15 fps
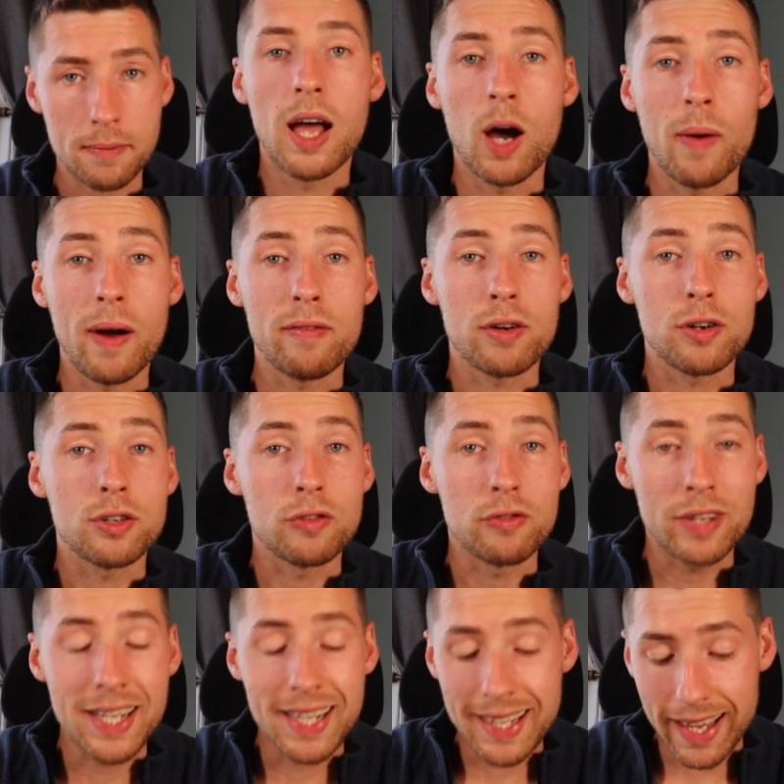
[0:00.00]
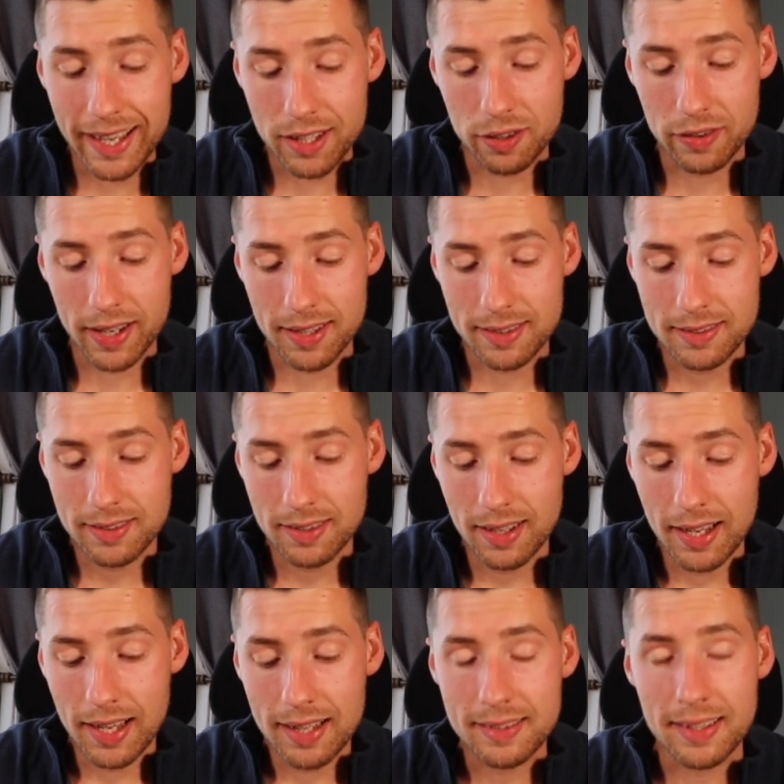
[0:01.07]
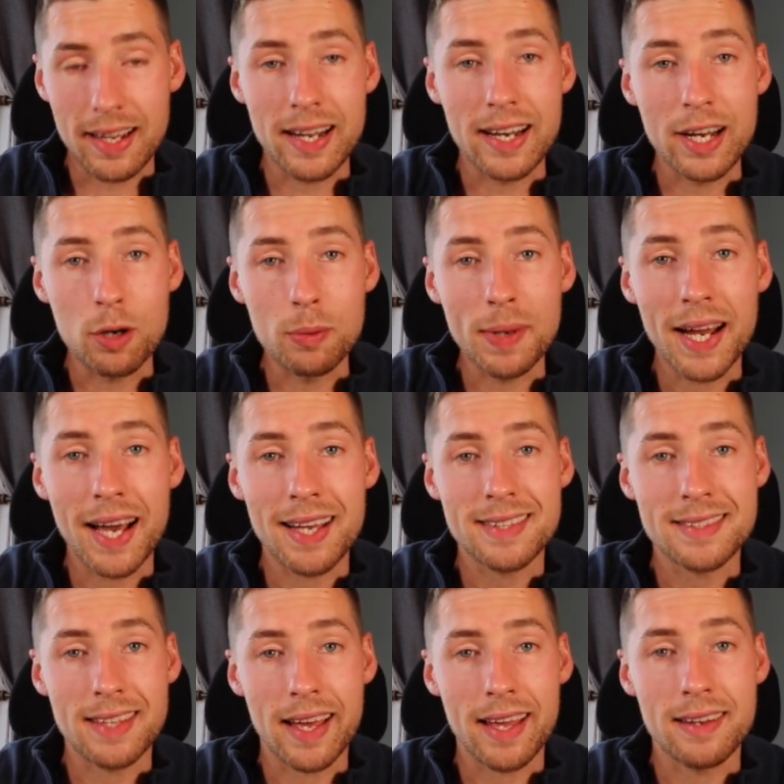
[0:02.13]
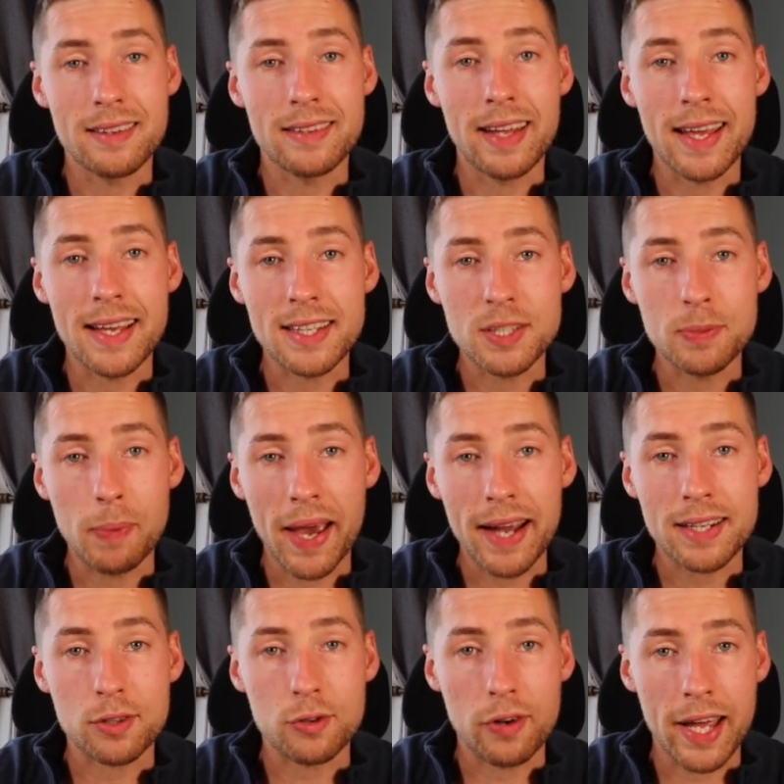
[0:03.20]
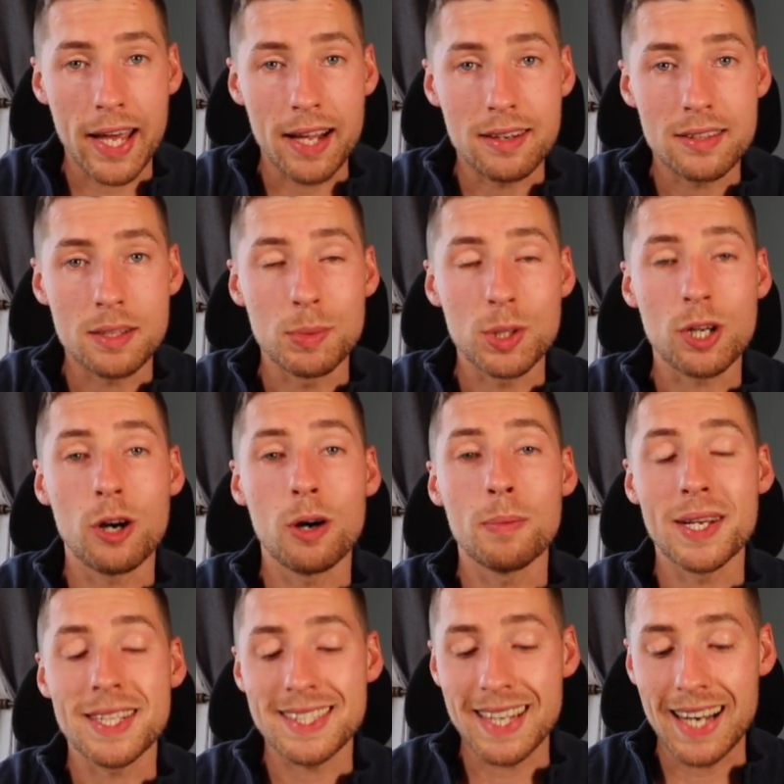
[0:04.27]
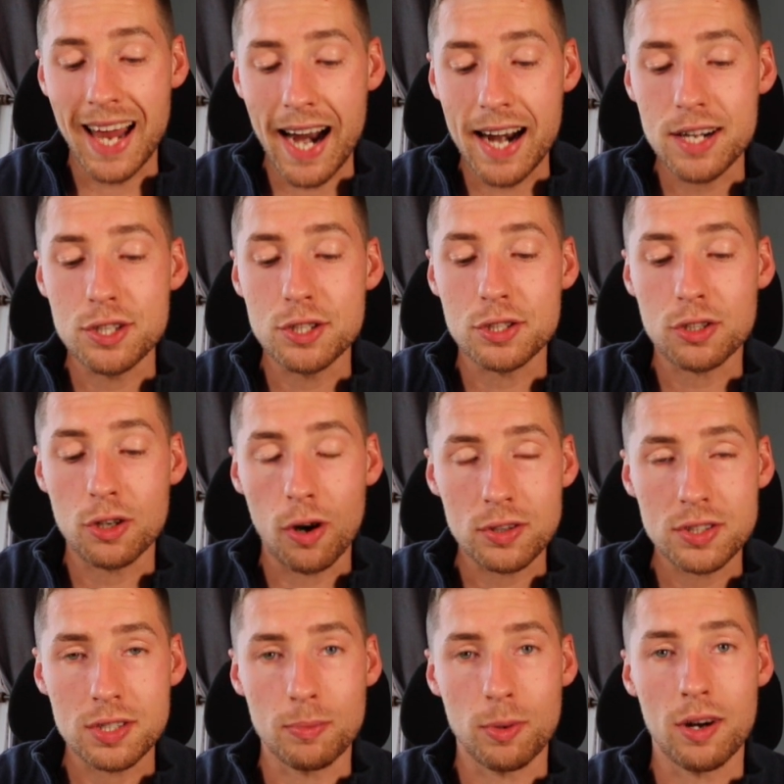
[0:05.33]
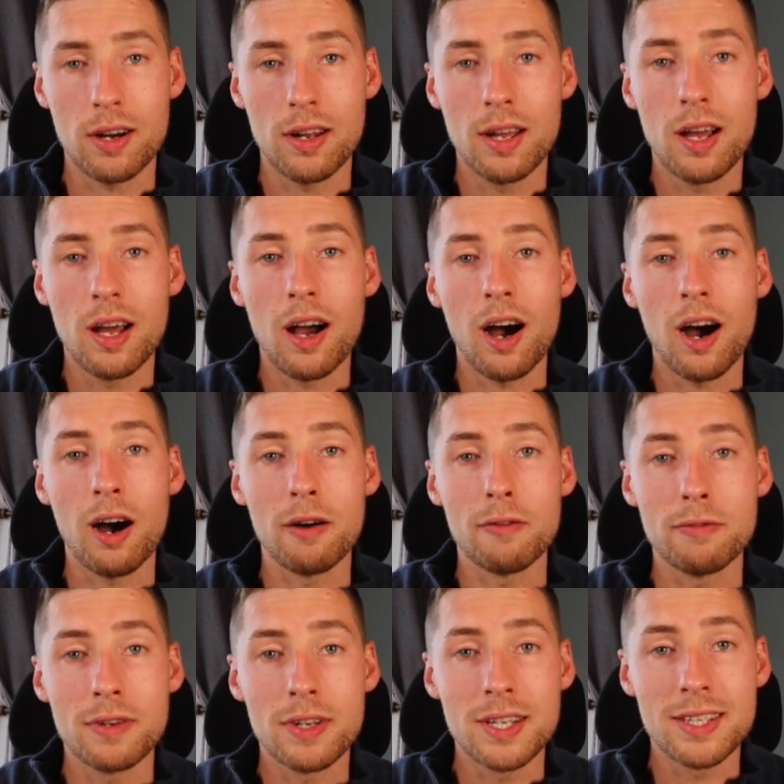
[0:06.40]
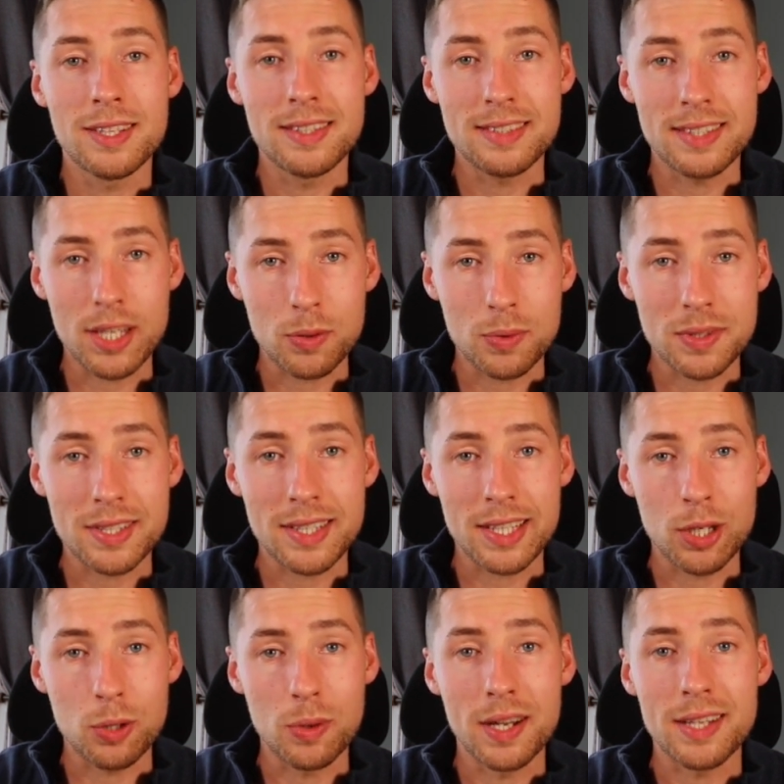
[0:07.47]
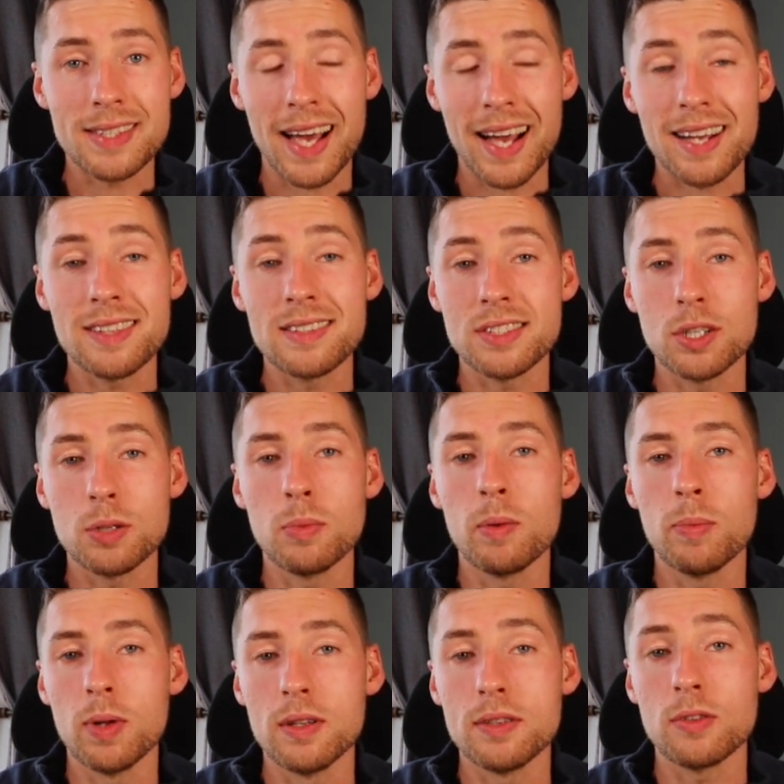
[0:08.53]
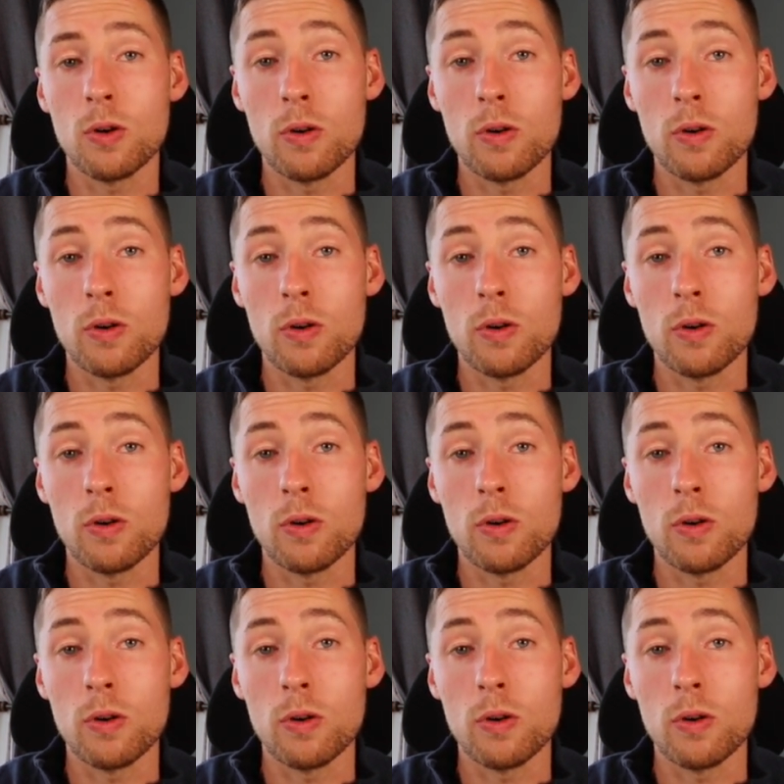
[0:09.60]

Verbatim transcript: However, the real kicker is that Illumina has said they expect GRAIL to become its largest customer of sequencing units and consumables